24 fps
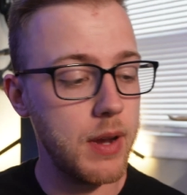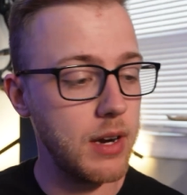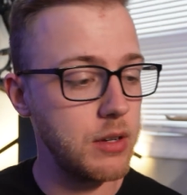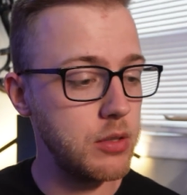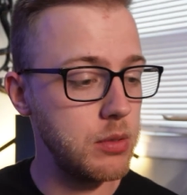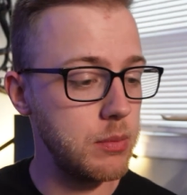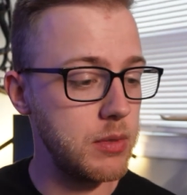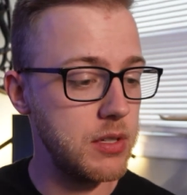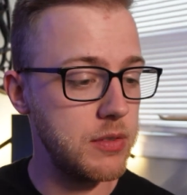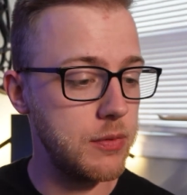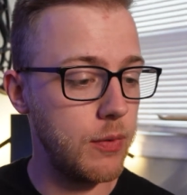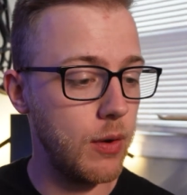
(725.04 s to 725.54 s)

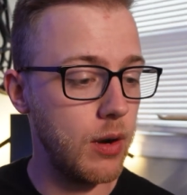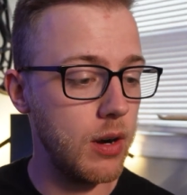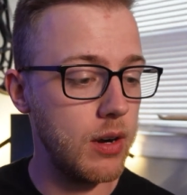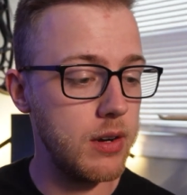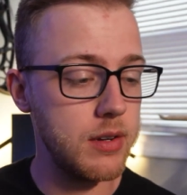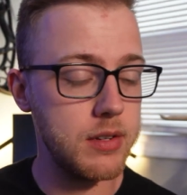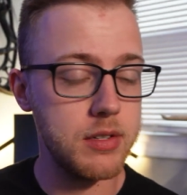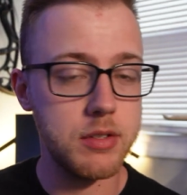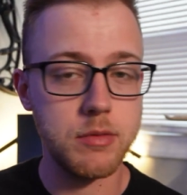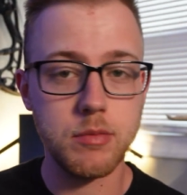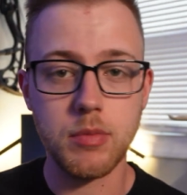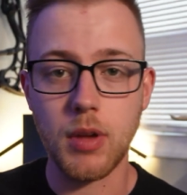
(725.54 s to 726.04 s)
spectrum, as
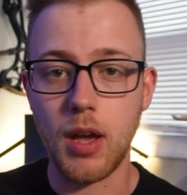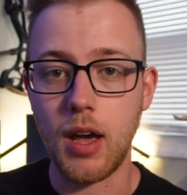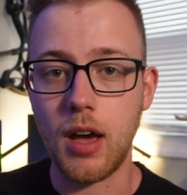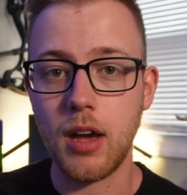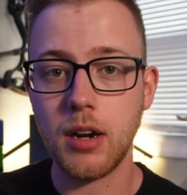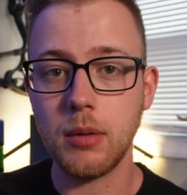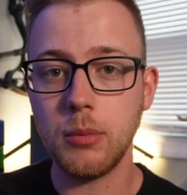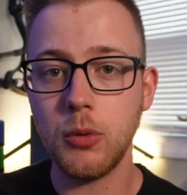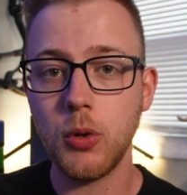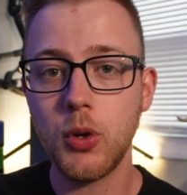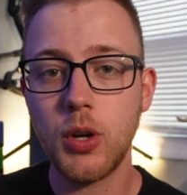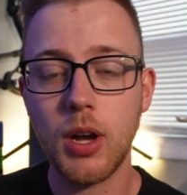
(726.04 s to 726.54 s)
far as
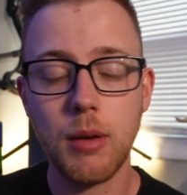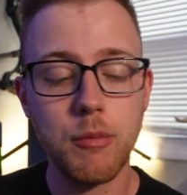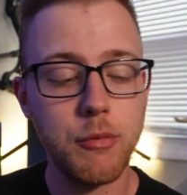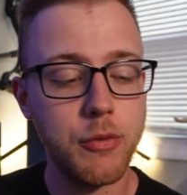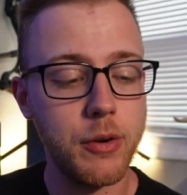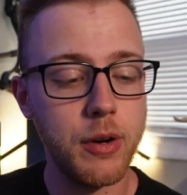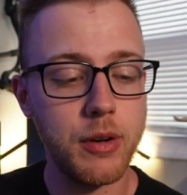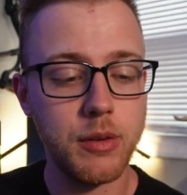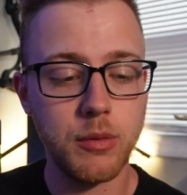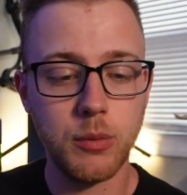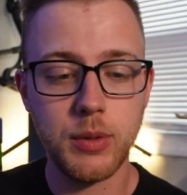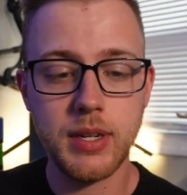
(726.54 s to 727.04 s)
audible
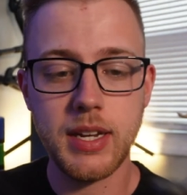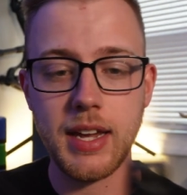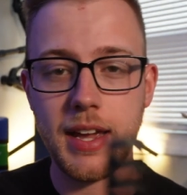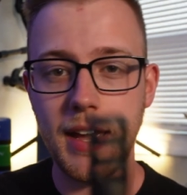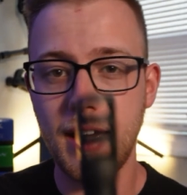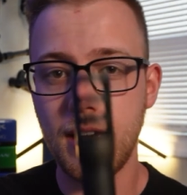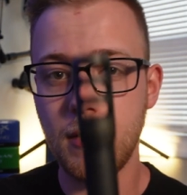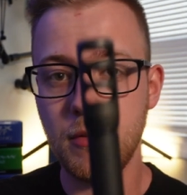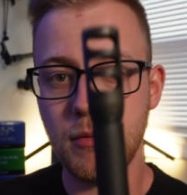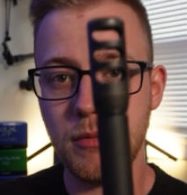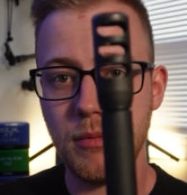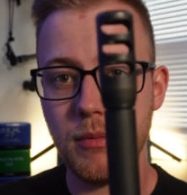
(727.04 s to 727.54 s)
comfort, we
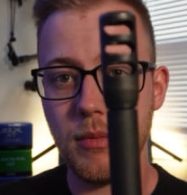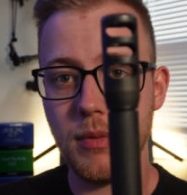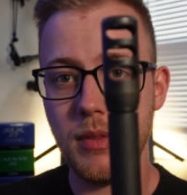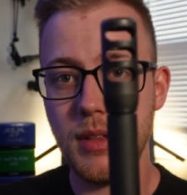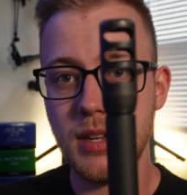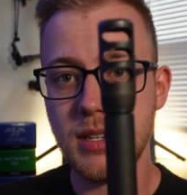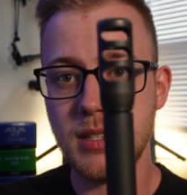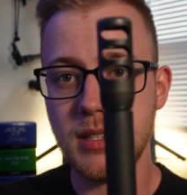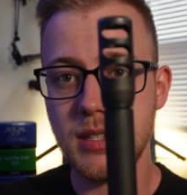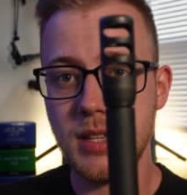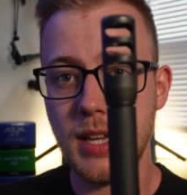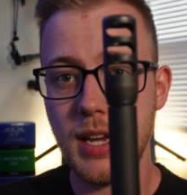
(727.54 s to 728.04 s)
have
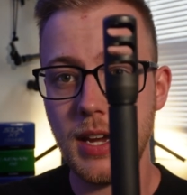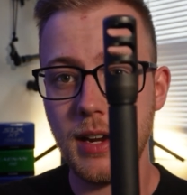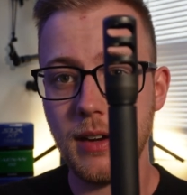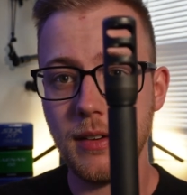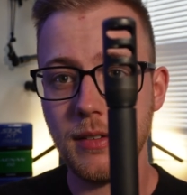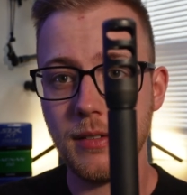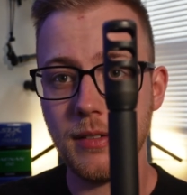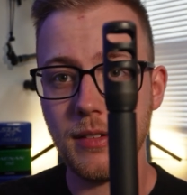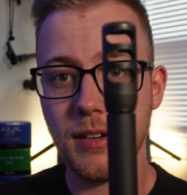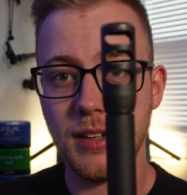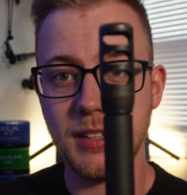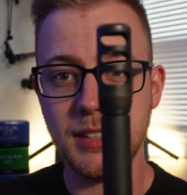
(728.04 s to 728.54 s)
this
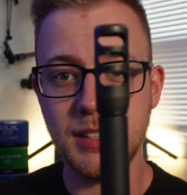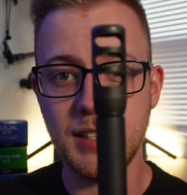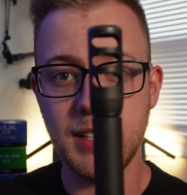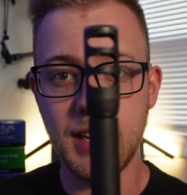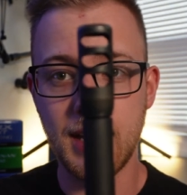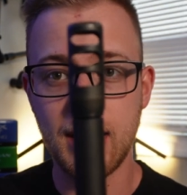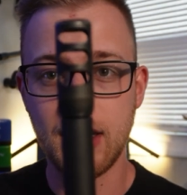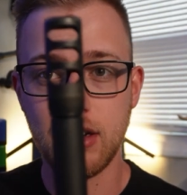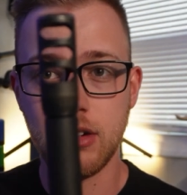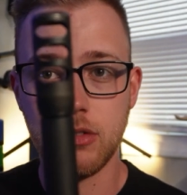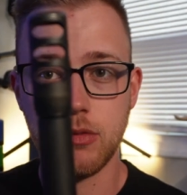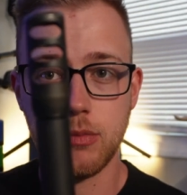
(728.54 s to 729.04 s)
thing on
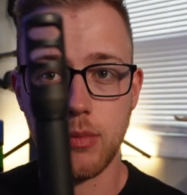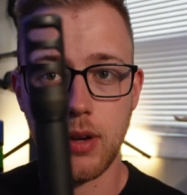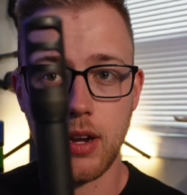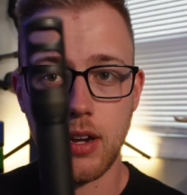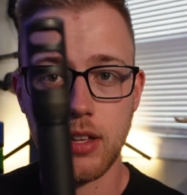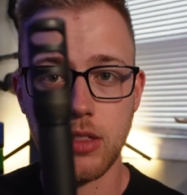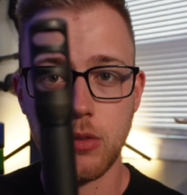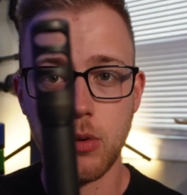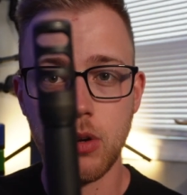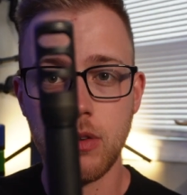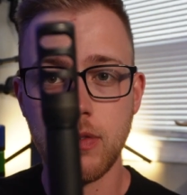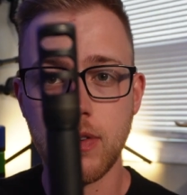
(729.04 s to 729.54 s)
the end of
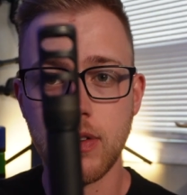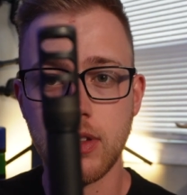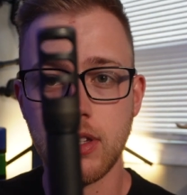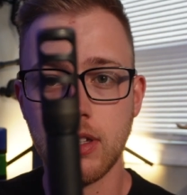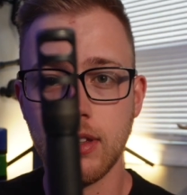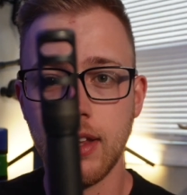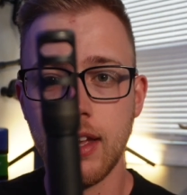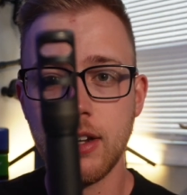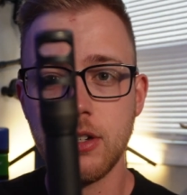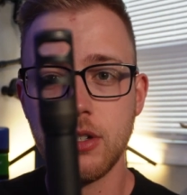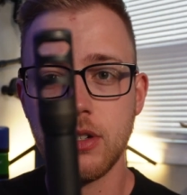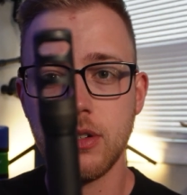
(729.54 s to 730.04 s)
my
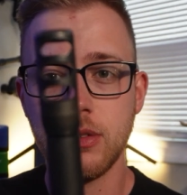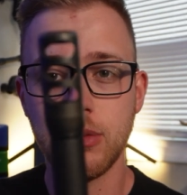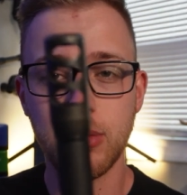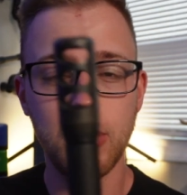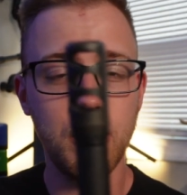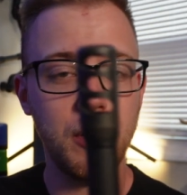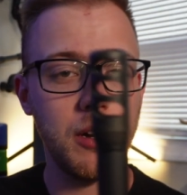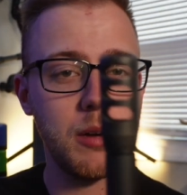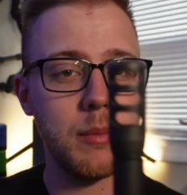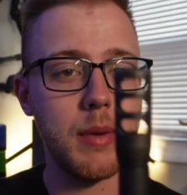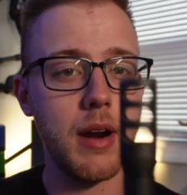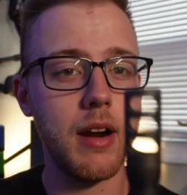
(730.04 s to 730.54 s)
350 Legend
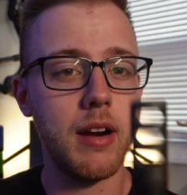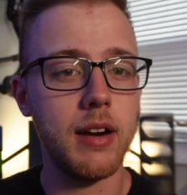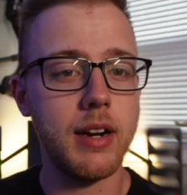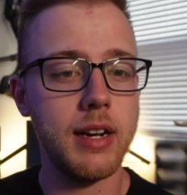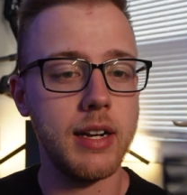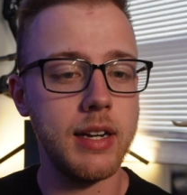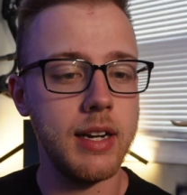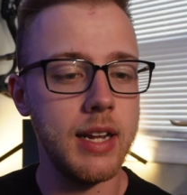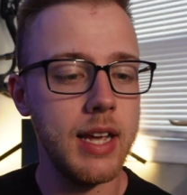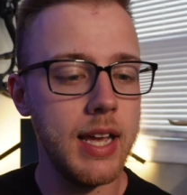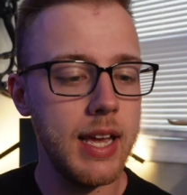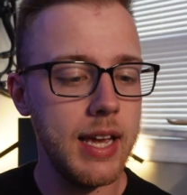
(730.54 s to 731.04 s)
Ruger
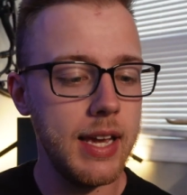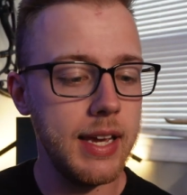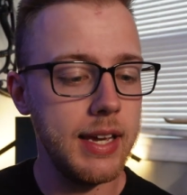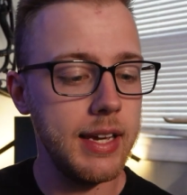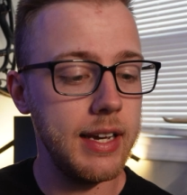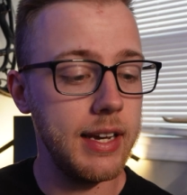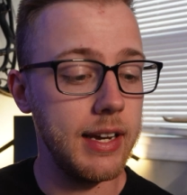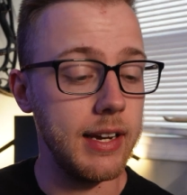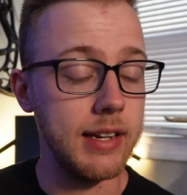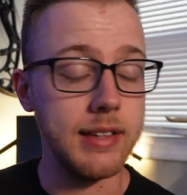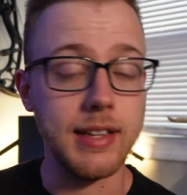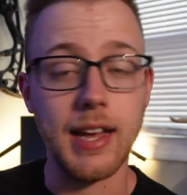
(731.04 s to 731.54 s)
American,
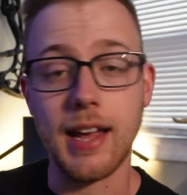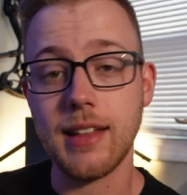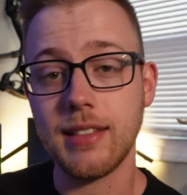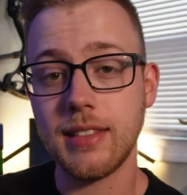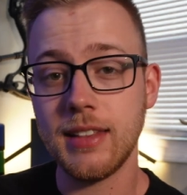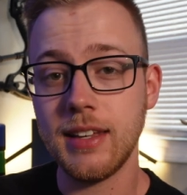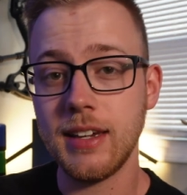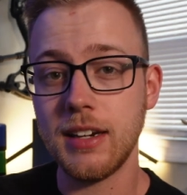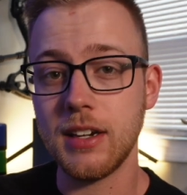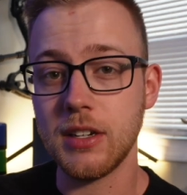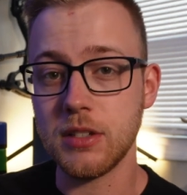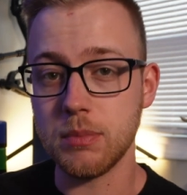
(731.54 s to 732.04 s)
and
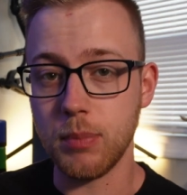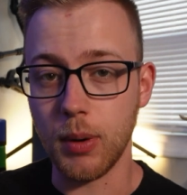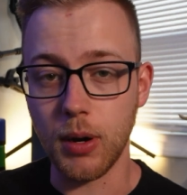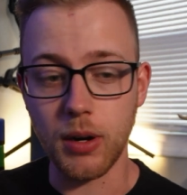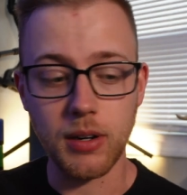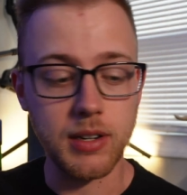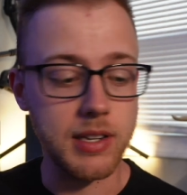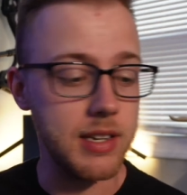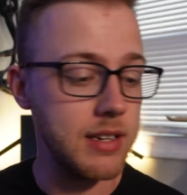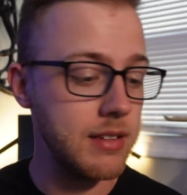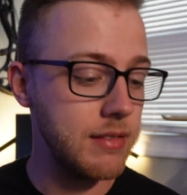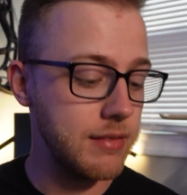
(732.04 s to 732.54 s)
that thing is
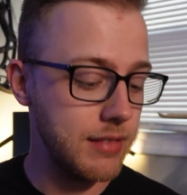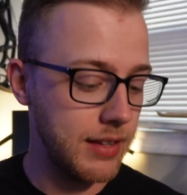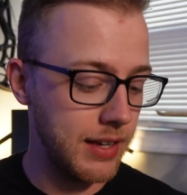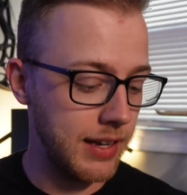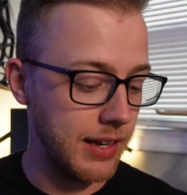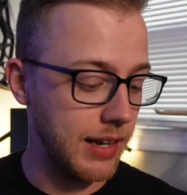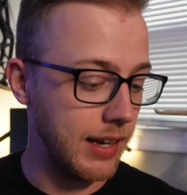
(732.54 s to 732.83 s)
barky.